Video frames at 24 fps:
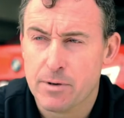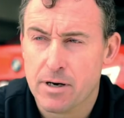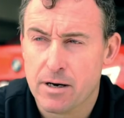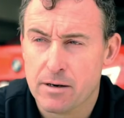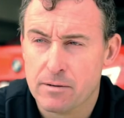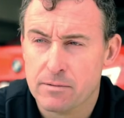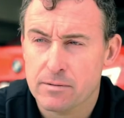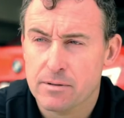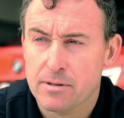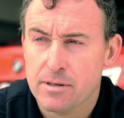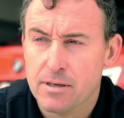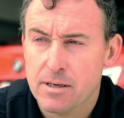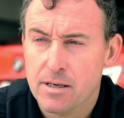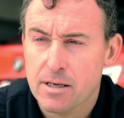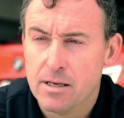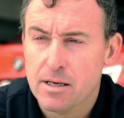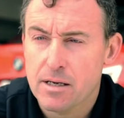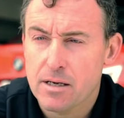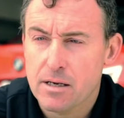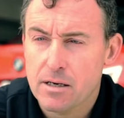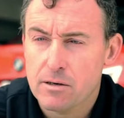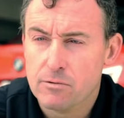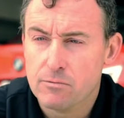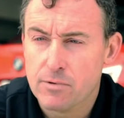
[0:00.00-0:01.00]
about
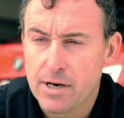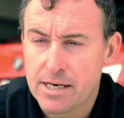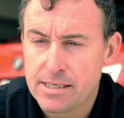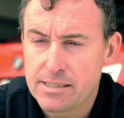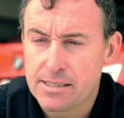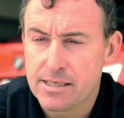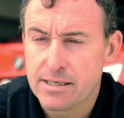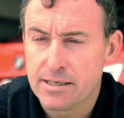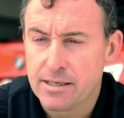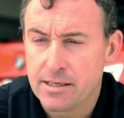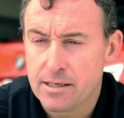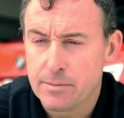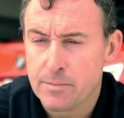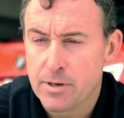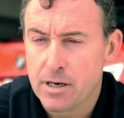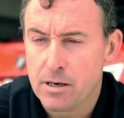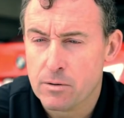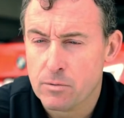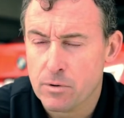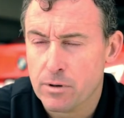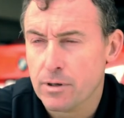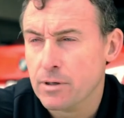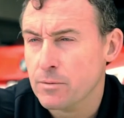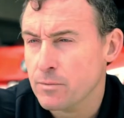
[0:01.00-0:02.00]
racing and about
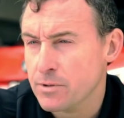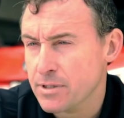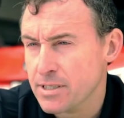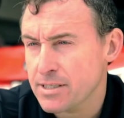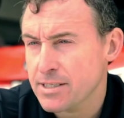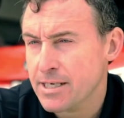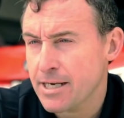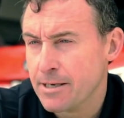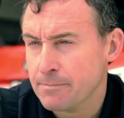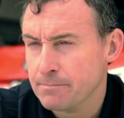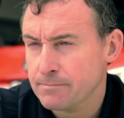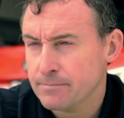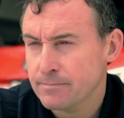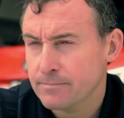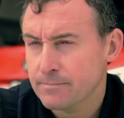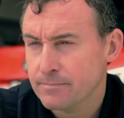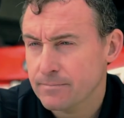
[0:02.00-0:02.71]
working with the team.